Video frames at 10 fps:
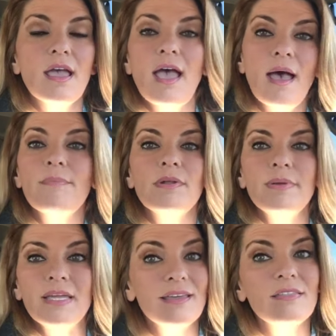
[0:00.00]
happened to
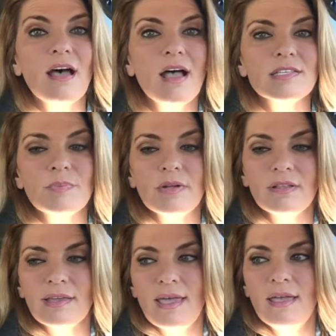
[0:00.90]
be in the
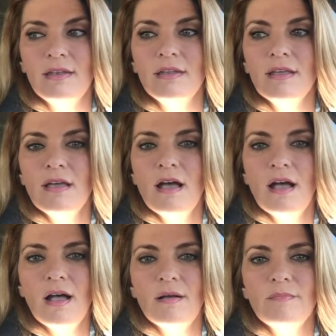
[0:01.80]
hospital again.
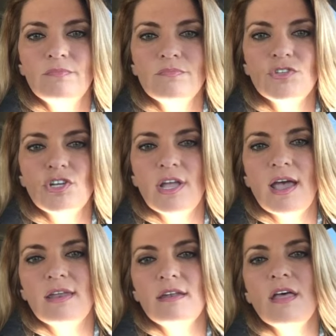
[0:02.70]
She
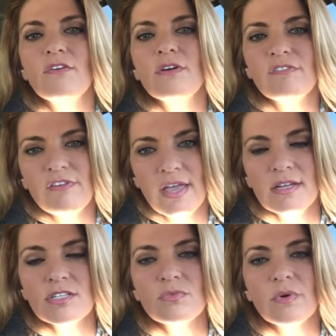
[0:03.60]
had another
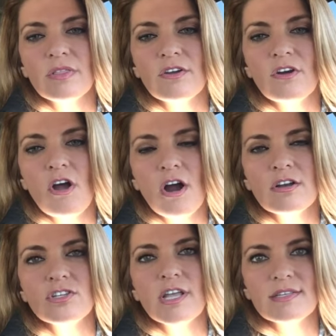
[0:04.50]
event with her
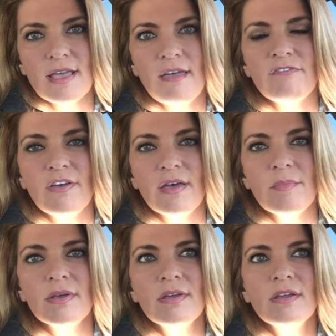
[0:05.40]
heart. She has
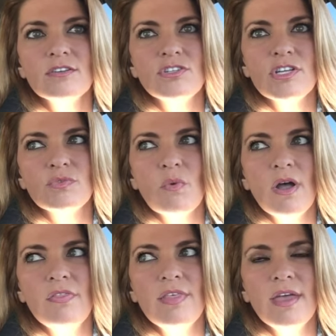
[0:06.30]
AFib. She's
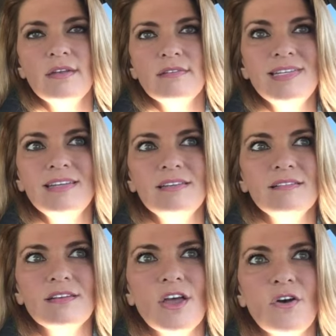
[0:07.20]
one that
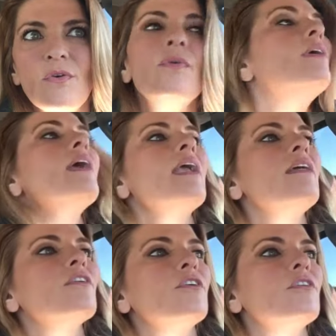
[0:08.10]
didn't know
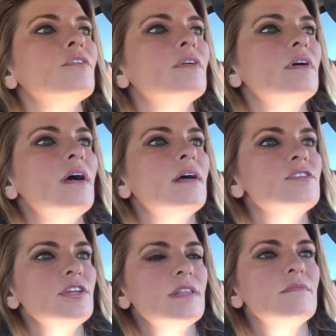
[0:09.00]
either
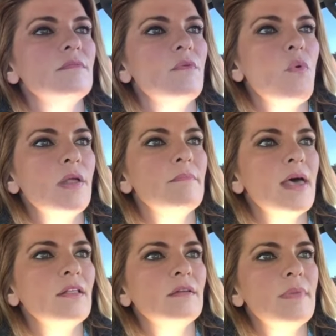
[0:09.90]
she had one
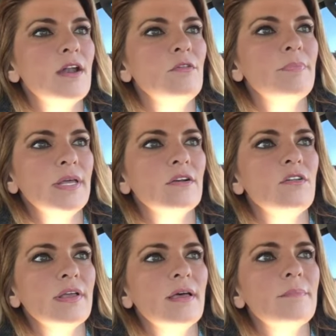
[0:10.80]
metal on metal
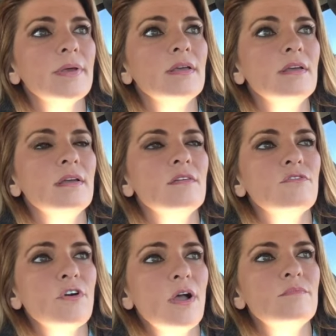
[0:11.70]
Pinnacle hip
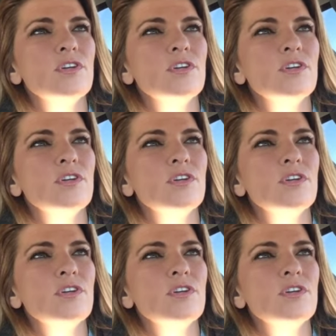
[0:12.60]
from